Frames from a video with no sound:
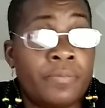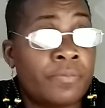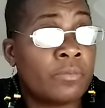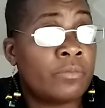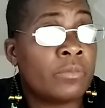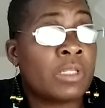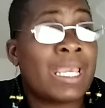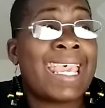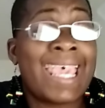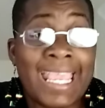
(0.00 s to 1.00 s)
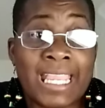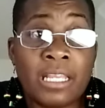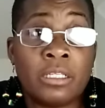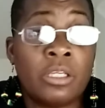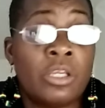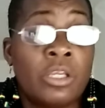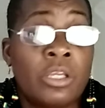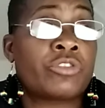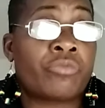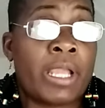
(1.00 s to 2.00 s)
like your paint, oil,
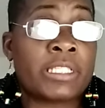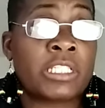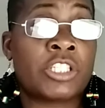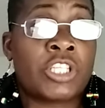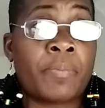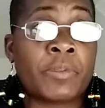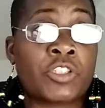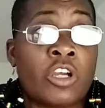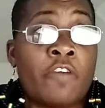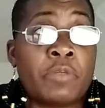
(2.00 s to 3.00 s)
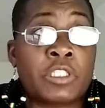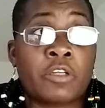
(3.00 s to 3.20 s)
grease, gasoline.